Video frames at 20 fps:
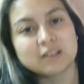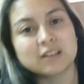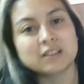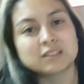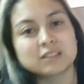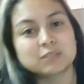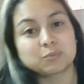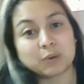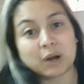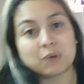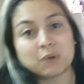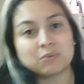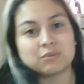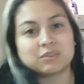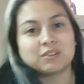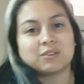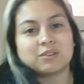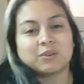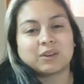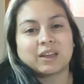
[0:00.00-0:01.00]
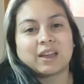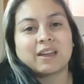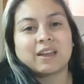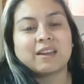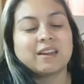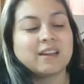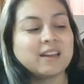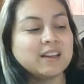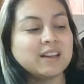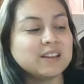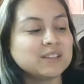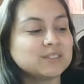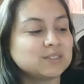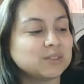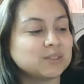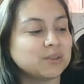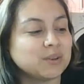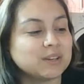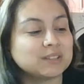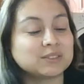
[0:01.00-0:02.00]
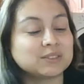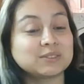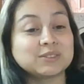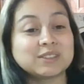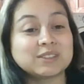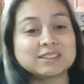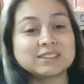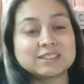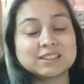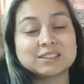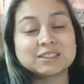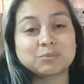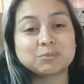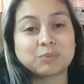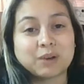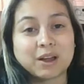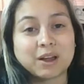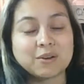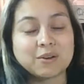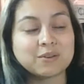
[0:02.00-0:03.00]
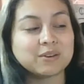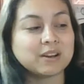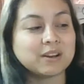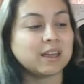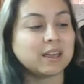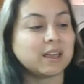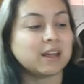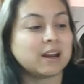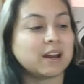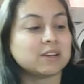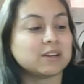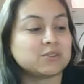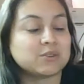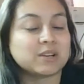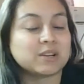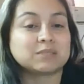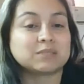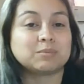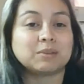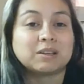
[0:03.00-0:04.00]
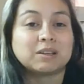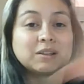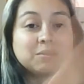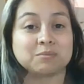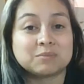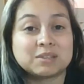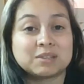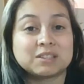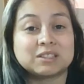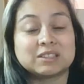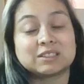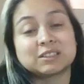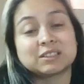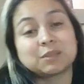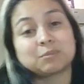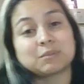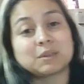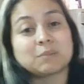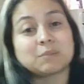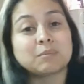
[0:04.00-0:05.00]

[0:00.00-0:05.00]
sprout. Okay, so as soon as they sprout and I transplant them into something